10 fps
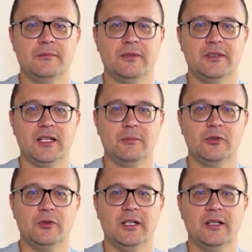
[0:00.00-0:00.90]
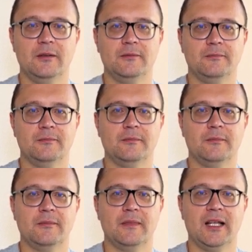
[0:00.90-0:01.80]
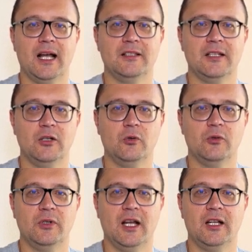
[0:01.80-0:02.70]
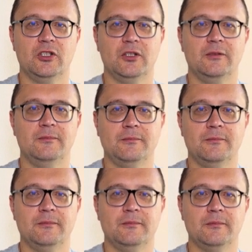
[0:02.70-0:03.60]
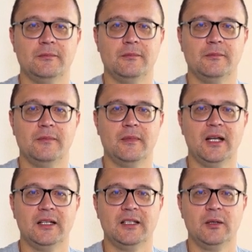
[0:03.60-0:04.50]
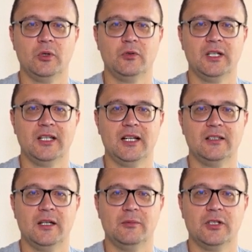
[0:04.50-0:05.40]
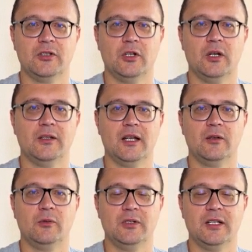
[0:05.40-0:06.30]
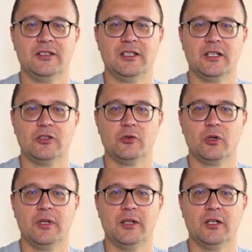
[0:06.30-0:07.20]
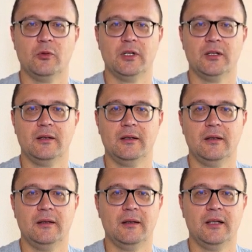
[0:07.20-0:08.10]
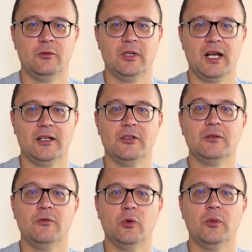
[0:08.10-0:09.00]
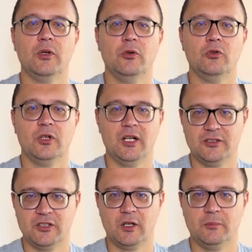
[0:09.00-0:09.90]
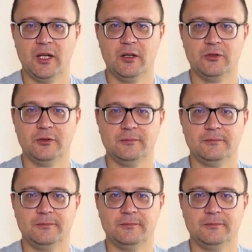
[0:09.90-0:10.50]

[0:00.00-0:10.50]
Step 3. Gas liquid reaction. As the ammonia gas comes into contact with the acidic scrubbing liquid, it reacts to form a neutralized compound.